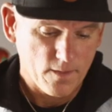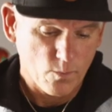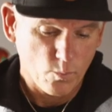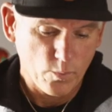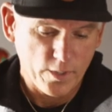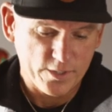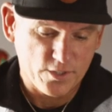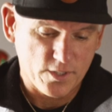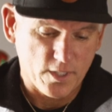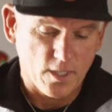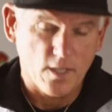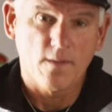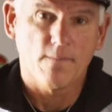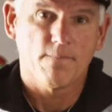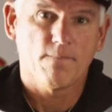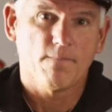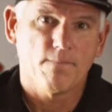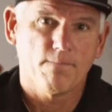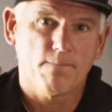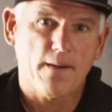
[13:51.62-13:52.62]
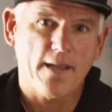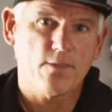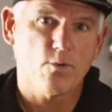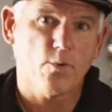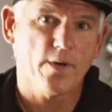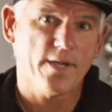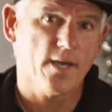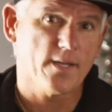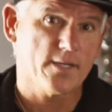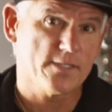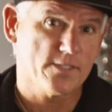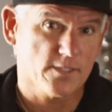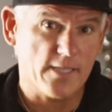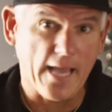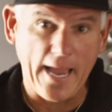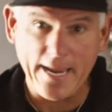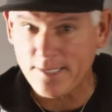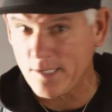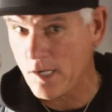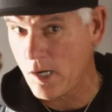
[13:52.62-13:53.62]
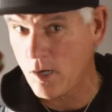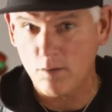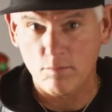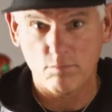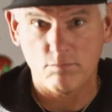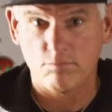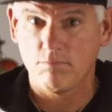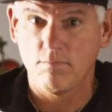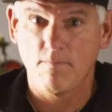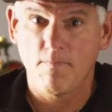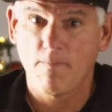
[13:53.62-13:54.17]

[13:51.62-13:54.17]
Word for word: Which, by the way, on a side note,